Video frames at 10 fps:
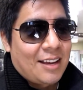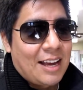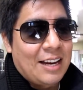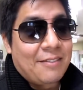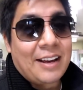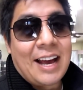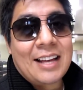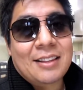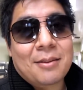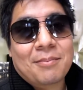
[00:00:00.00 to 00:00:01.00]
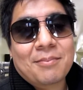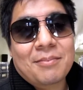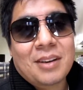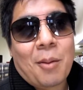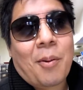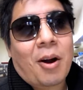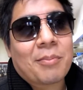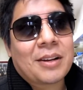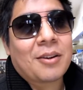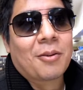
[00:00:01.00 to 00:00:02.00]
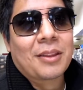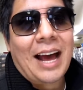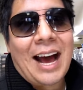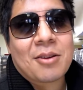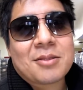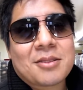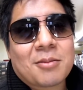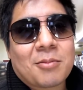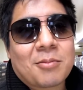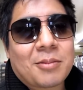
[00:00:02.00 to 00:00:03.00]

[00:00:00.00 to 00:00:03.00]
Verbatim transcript: And if I had the apartment or the house or